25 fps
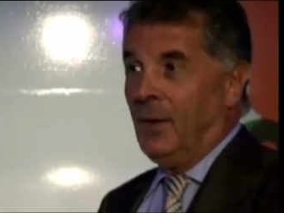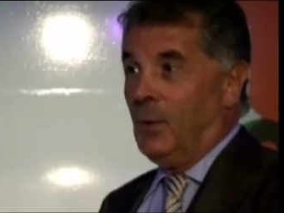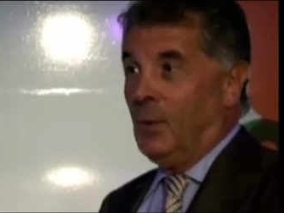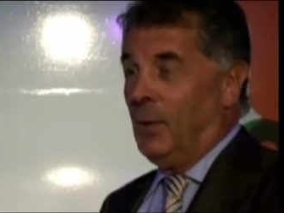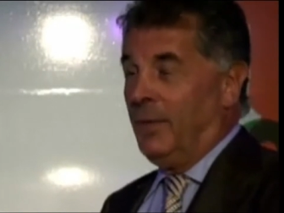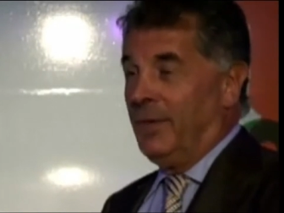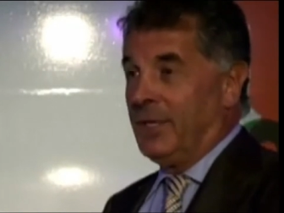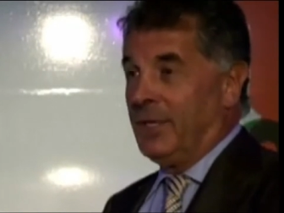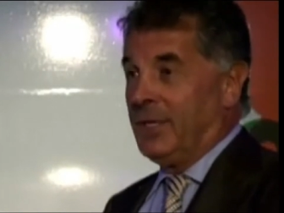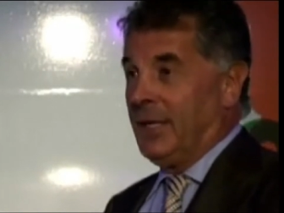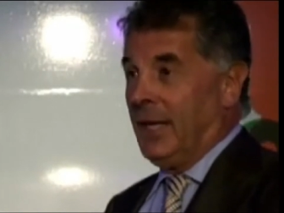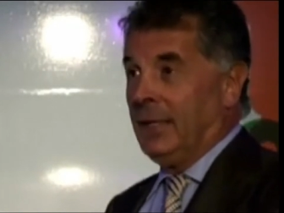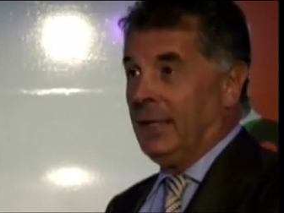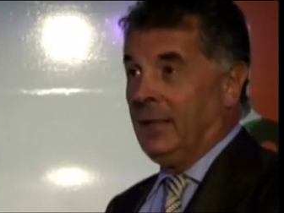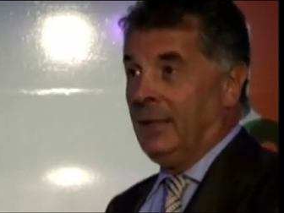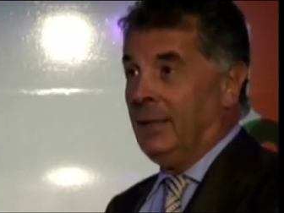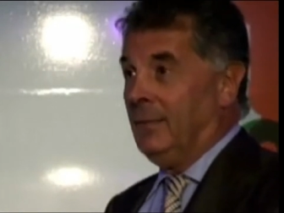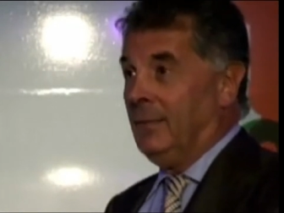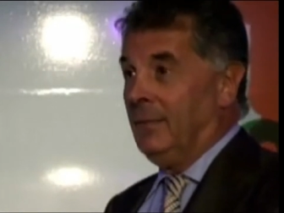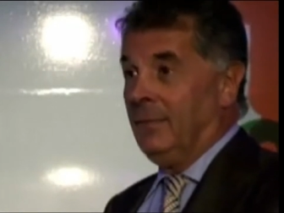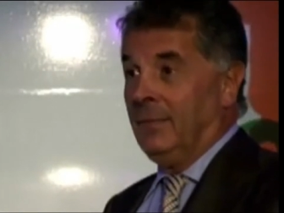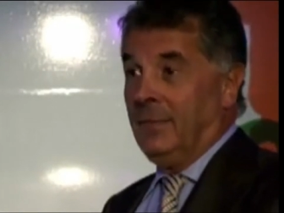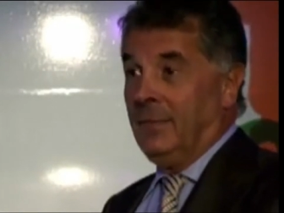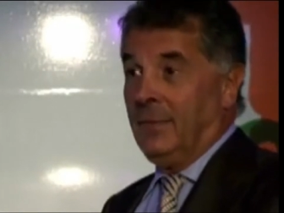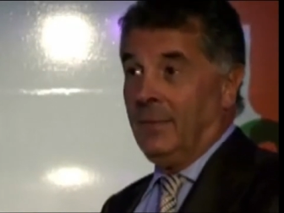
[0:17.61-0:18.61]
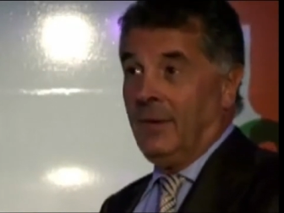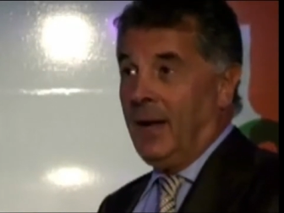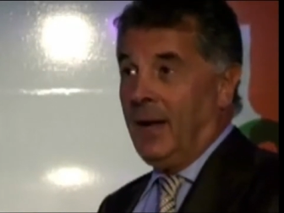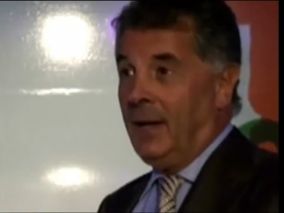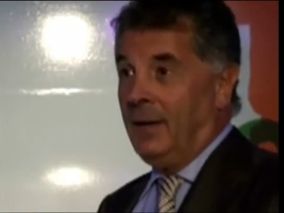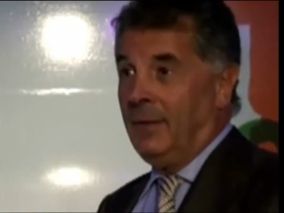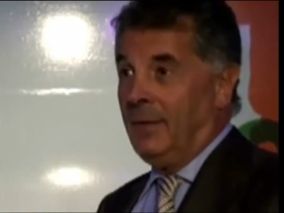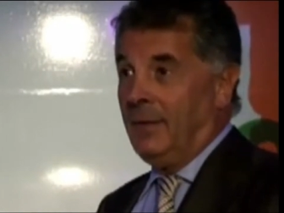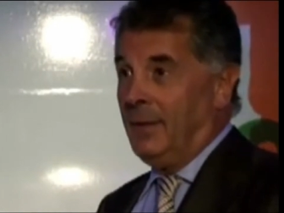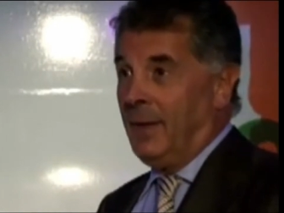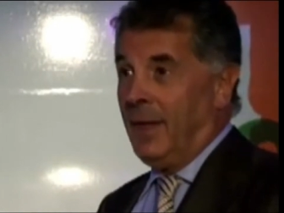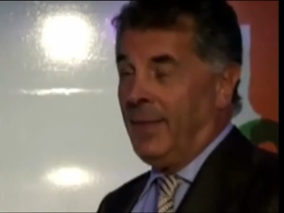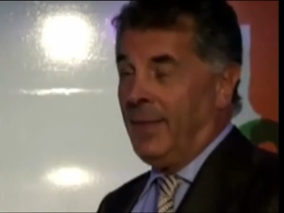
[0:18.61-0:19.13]
All of a sudden,
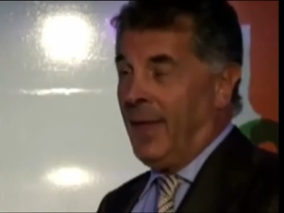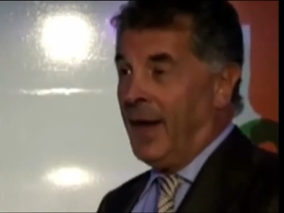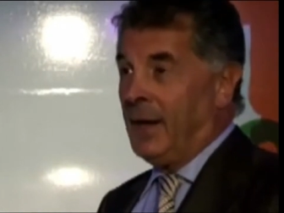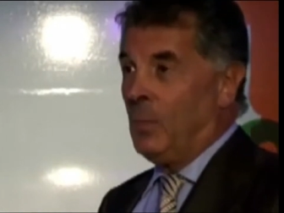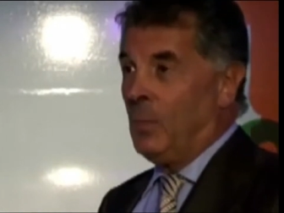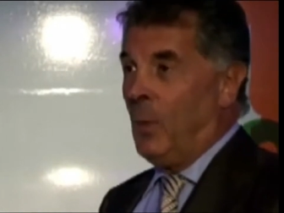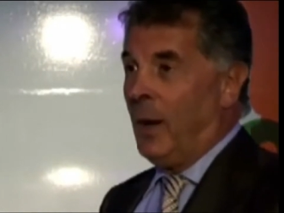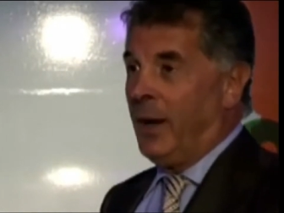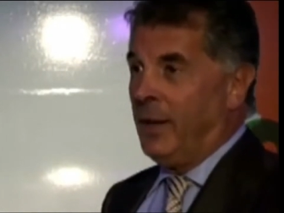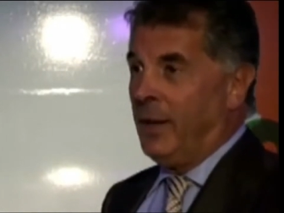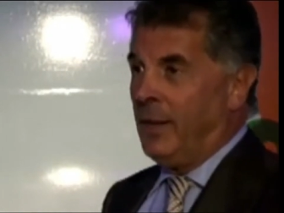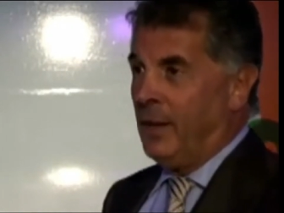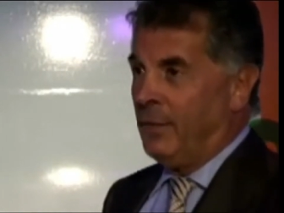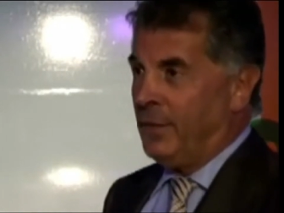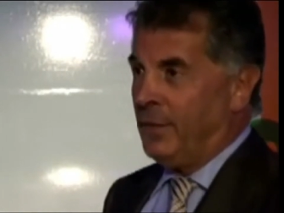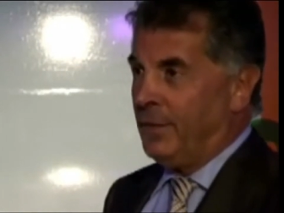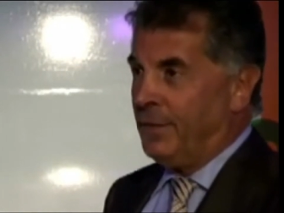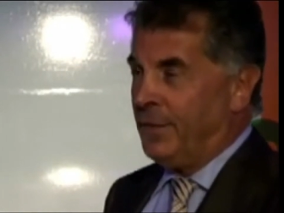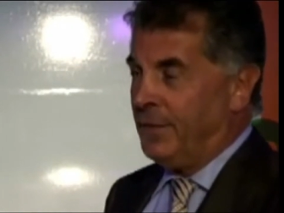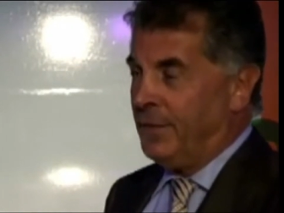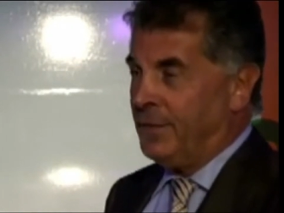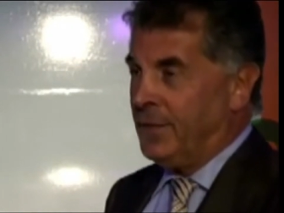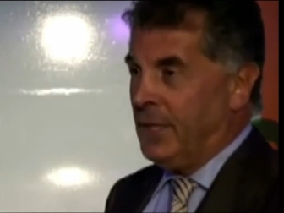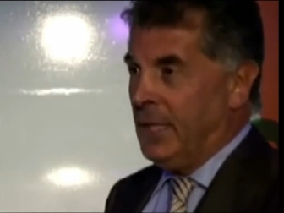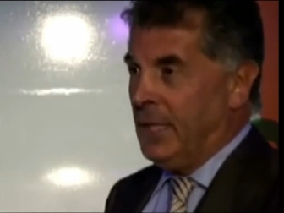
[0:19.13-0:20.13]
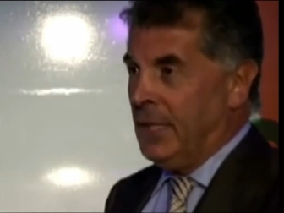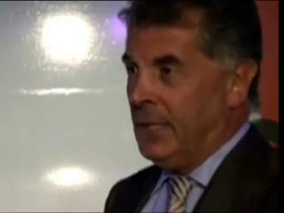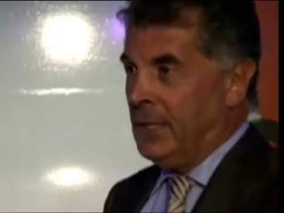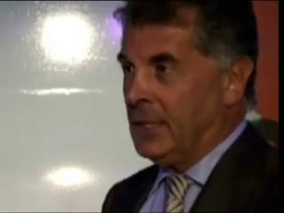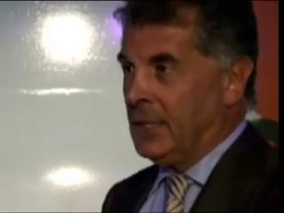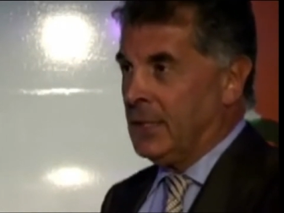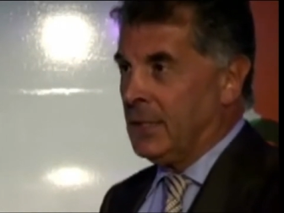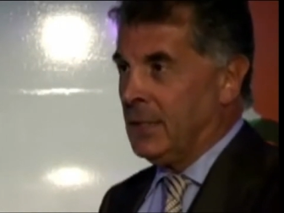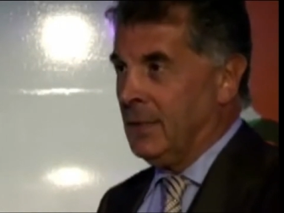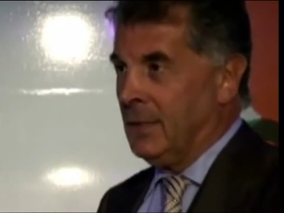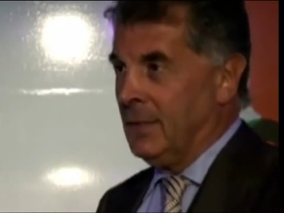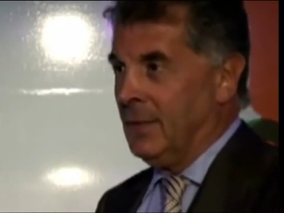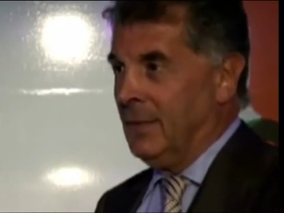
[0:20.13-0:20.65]
right? They hadn't won anything for 50
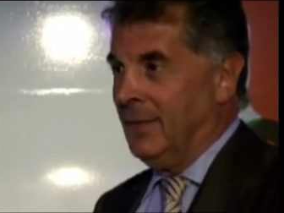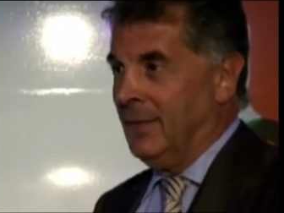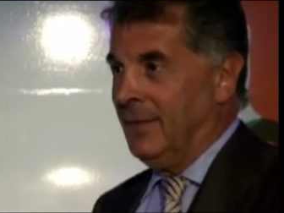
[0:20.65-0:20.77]
years.